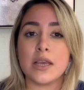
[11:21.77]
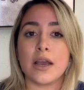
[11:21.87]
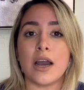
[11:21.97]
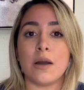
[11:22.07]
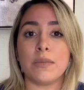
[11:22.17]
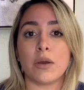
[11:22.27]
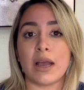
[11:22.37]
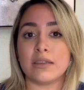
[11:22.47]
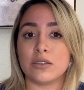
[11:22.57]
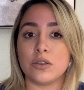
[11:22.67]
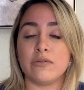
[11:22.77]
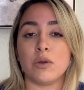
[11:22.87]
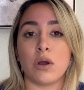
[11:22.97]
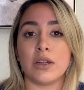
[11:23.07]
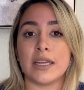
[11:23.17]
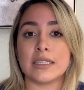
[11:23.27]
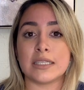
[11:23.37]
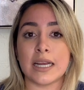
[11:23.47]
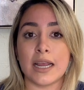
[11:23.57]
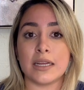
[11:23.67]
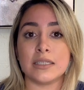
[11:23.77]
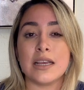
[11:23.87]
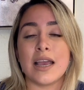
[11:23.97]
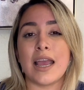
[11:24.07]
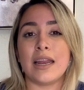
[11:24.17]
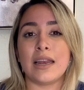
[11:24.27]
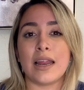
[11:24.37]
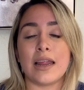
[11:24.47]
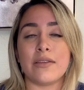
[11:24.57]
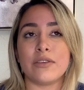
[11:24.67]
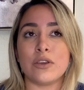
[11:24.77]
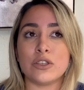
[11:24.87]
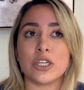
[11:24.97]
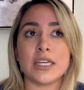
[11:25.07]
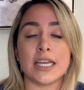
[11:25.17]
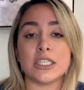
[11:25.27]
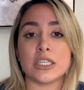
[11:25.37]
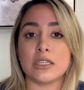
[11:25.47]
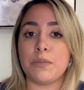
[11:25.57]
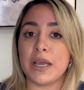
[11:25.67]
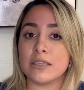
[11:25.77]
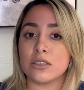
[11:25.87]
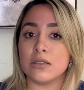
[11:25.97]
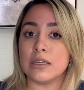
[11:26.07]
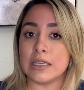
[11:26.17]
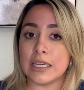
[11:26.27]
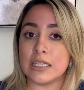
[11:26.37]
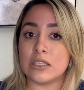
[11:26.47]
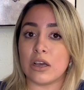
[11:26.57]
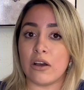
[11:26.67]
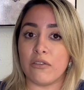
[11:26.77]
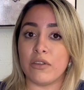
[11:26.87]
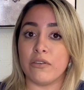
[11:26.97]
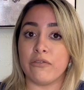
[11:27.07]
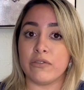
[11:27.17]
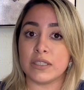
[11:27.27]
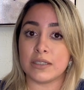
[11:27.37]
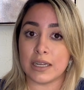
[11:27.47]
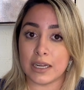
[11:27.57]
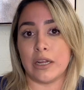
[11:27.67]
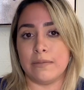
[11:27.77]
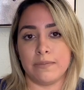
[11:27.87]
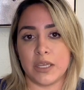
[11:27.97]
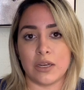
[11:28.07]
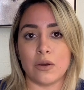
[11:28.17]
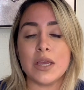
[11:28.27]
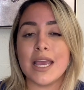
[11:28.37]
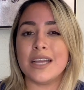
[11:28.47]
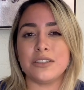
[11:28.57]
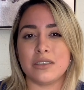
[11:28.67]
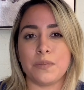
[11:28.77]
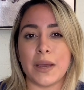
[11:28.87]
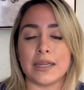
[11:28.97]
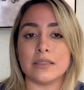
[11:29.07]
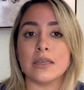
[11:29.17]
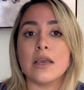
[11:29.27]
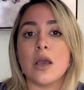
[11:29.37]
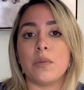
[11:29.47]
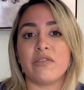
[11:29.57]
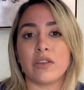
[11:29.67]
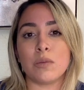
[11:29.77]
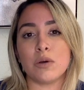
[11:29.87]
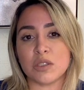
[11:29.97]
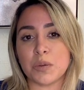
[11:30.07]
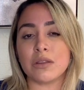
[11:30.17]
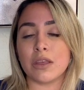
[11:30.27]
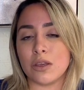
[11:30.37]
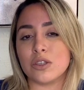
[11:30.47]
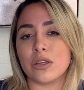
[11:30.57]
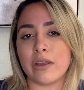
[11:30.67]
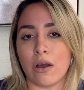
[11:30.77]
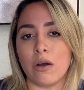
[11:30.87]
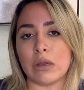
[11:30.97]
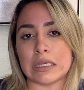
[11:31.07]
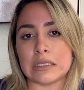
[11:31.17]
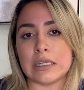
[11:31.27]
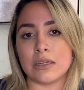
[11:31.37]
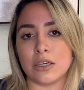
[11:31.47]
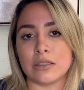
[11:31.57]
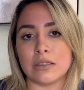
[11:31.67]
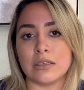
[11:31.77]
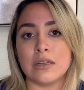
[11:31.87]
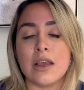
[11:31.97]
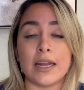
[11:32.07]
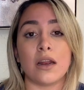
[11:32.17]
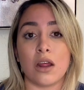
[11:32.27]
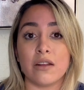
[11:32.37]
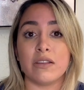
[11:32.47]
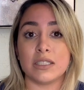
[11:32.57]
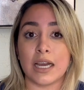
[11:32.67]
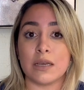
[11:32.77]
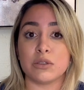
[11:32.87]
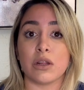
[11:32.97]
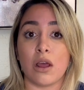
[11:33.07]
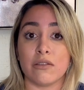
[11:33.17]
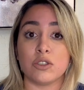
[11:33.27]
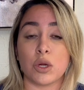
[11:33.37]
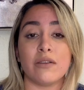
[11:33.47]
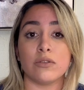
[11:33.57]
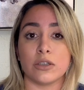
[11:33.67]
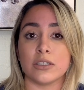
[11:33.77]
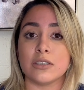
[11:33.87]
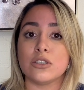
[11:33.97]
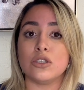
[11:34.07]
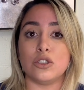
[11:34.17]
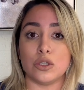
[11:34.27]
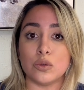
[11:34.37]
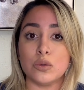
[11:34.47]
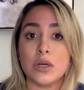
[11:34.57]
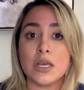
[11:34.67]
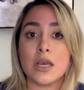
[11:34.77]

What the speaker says: They'll ask you if you want to extend. And usually it just depends on the needs of the facility, you know, it just depends. But for the most part, they usually always need nurses. And a lot of the times, a lot of travel nurses do